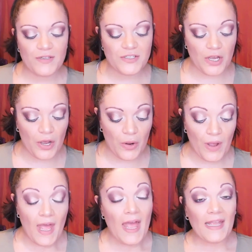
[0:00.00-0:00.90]
So
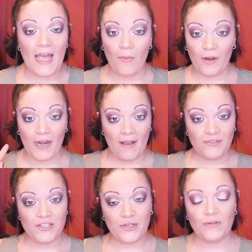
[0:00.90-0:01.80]
yeah, we're gonna
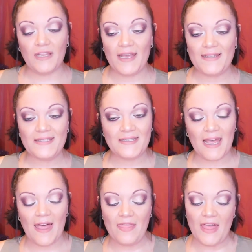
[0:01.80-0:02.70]
have 2 lists,
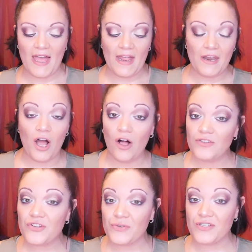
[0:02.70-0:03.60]
and then
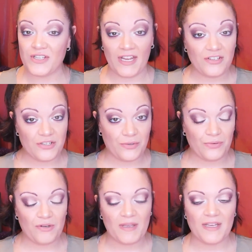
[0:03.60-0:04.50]
also stay
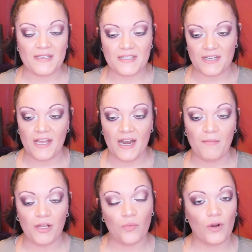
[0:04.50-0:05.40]
tuned because tonight
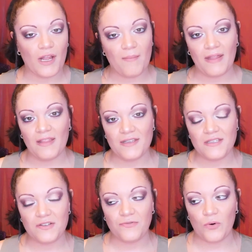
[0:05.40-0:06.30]
I'm gonna work on my
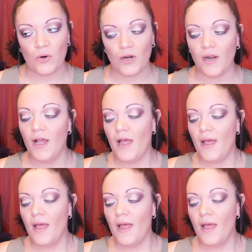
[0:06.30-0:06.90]
list for